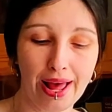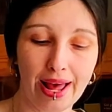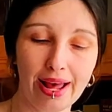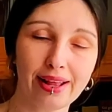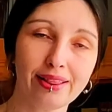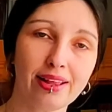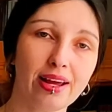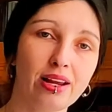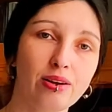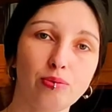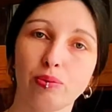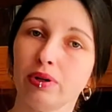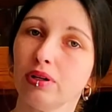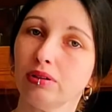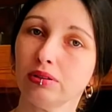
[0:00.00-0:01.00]
And
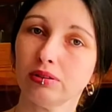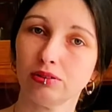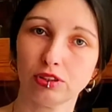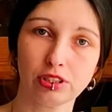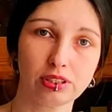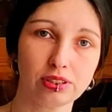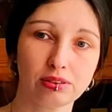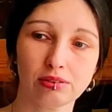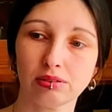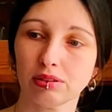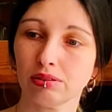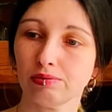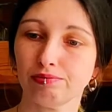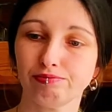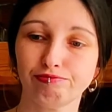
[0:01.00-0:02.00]
then we'll
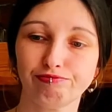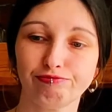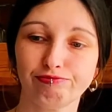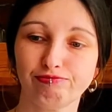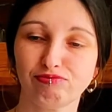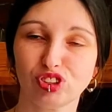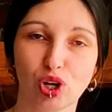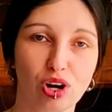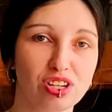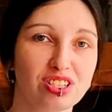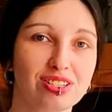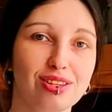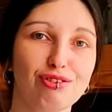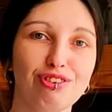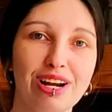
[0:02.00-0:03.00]
just
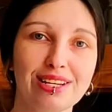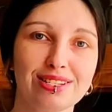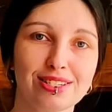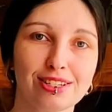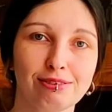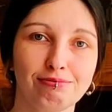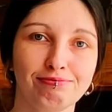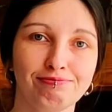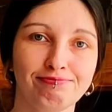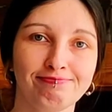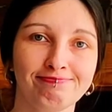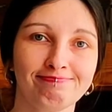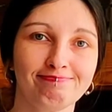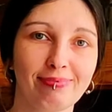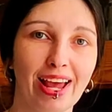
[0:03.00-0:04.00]
toss the rest.
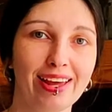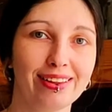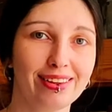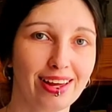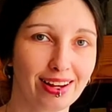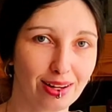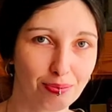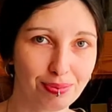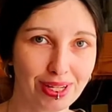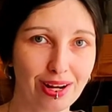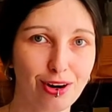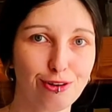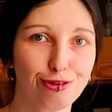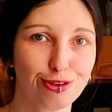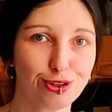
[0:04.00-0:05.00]
And that'll be
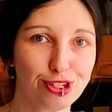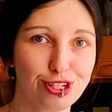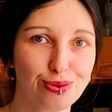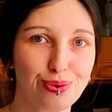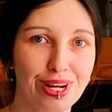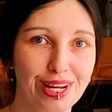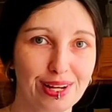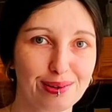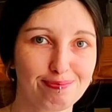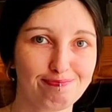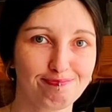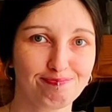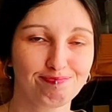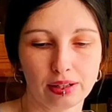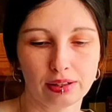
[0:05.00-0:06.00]
our first week.
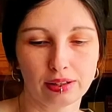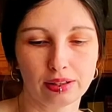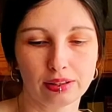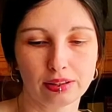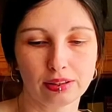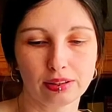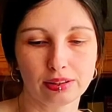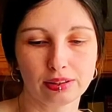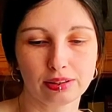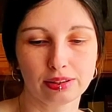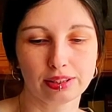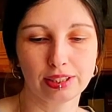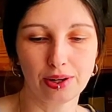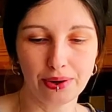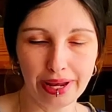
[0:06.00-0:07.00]

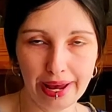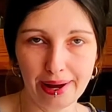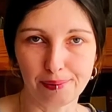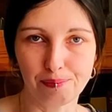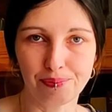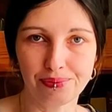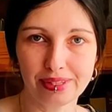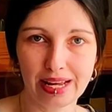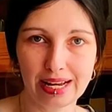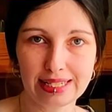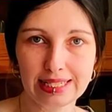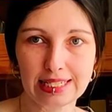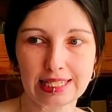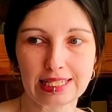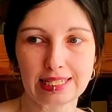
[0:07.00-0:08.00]
So yeah,
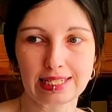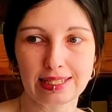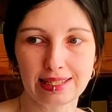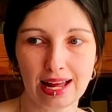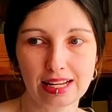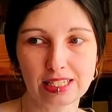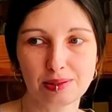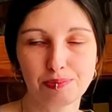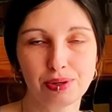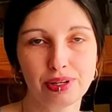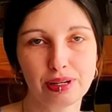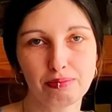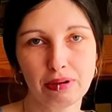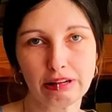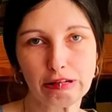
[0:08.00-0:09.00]
that's
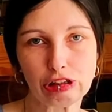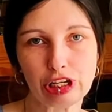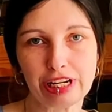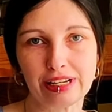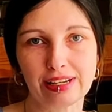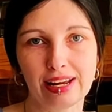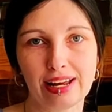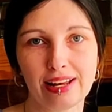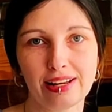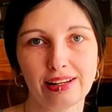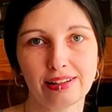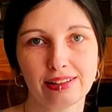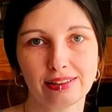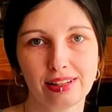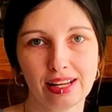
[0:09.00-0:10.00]
pretty much it.
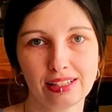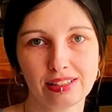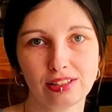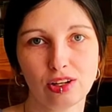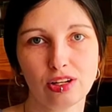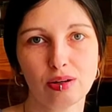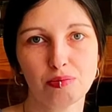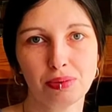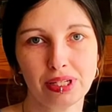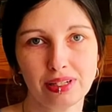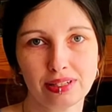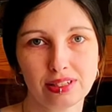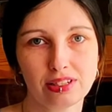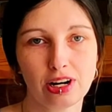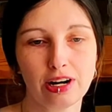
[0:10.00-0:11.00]
And that's gonna
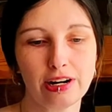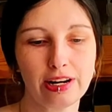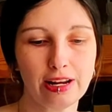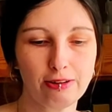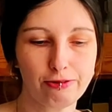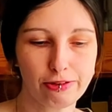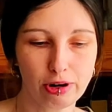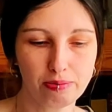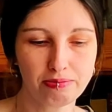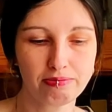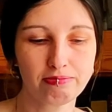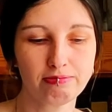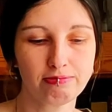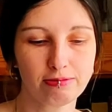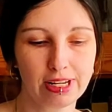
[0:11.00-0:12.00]
be starting
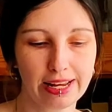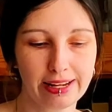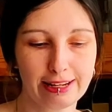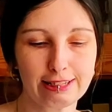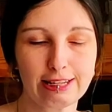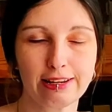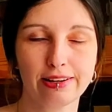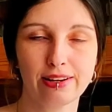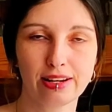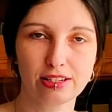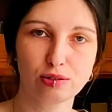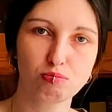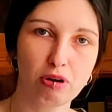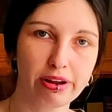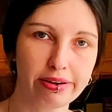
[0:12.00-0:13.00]
from, like I said,
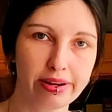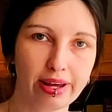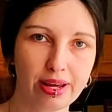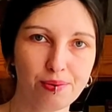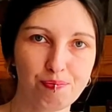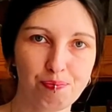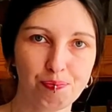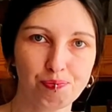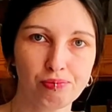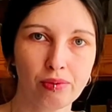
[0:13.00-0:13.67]
next Monday.